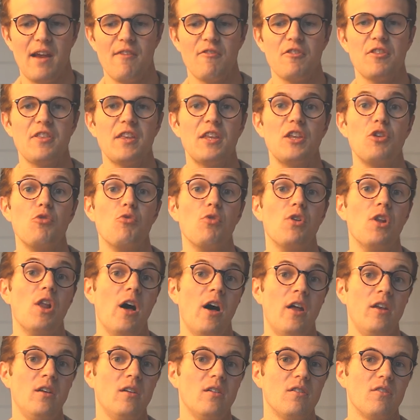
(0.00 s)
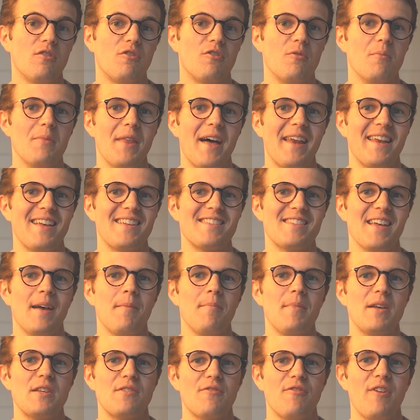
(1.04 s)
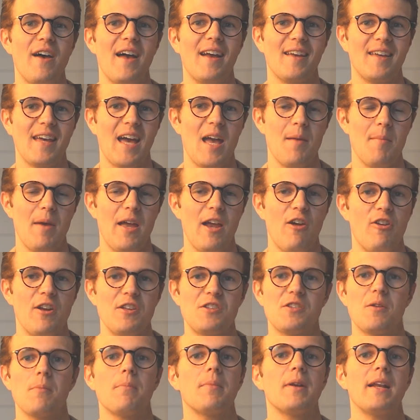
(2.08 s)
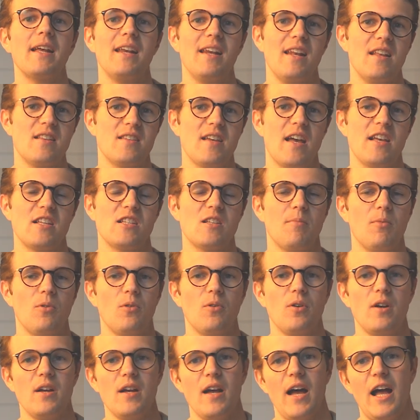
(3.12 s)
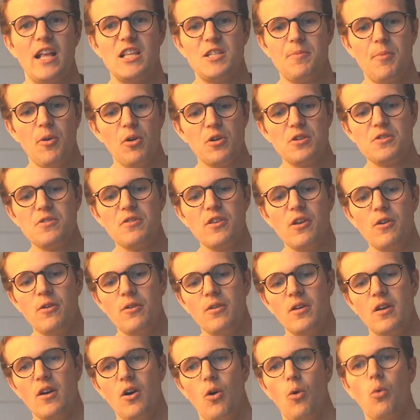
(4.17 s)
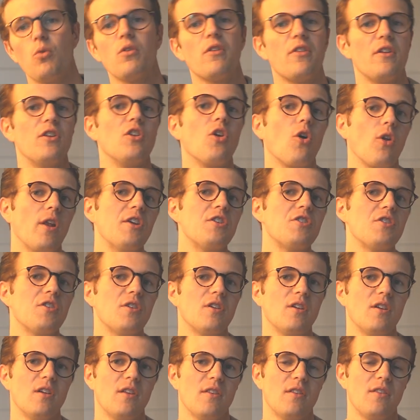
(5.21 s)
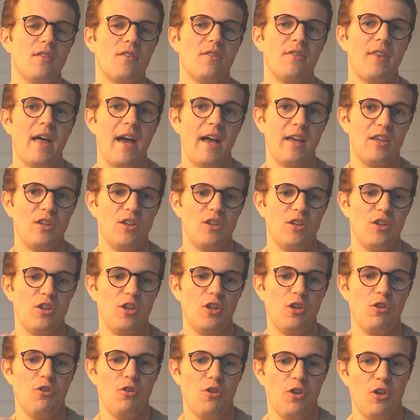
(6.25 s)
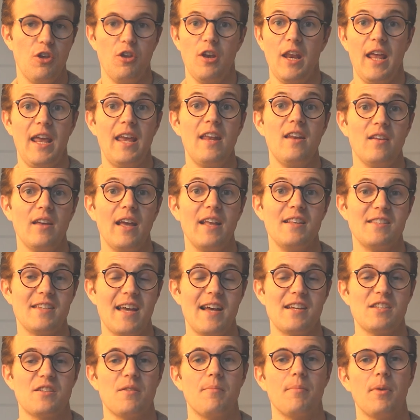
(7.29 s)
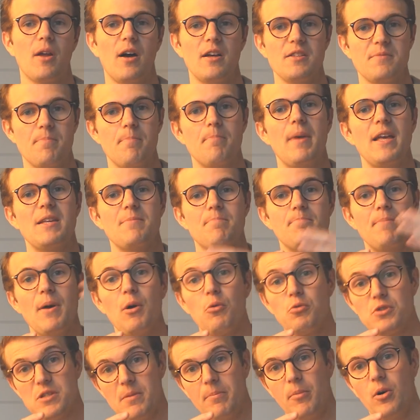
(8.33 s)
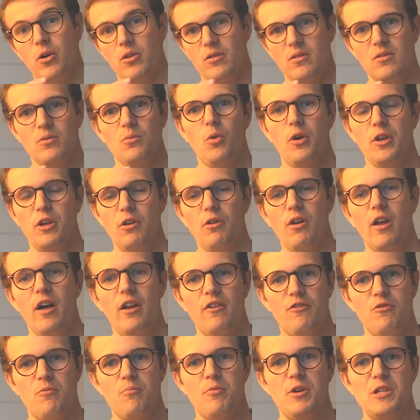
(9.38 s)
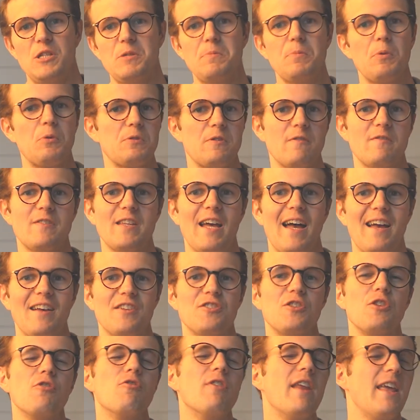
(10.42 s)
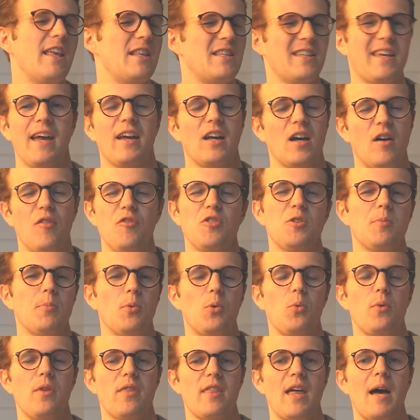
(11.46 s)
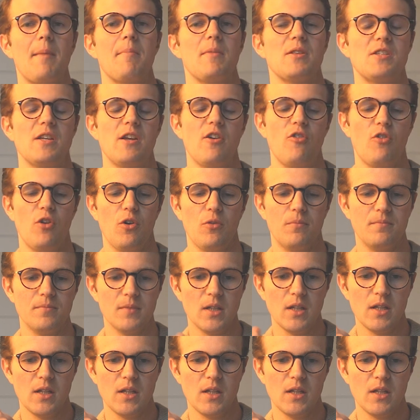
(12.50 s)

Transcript: Everything you learn from that exam is fair game here, and it's completely testable. And to be honest with you, all of the knowledge that you need in tax compliance is built upon what you learn from Principles of Tax. So you need to get comfortable with that material.